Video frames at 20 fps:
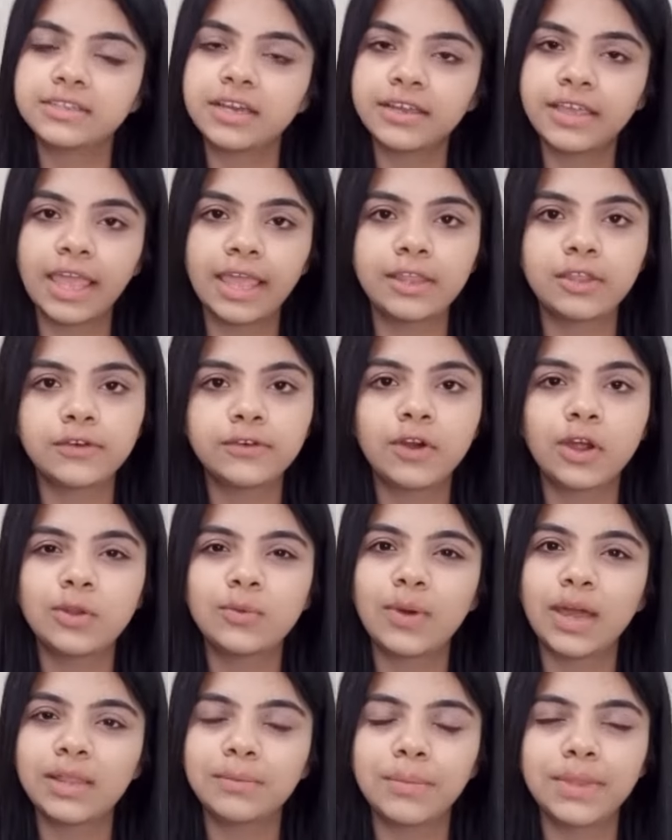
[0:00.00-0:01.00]
Again, you've got
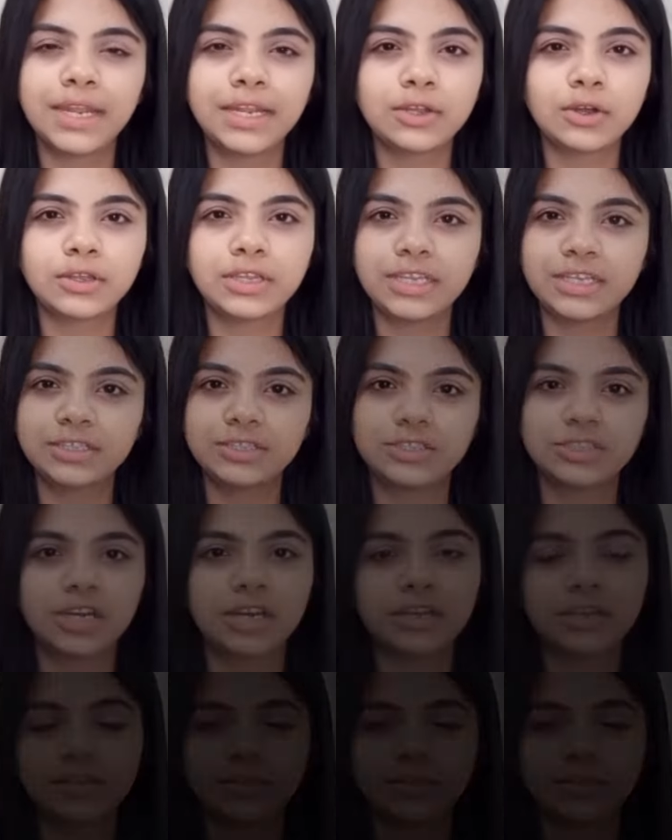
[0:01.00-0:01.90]
1 minute on each chart.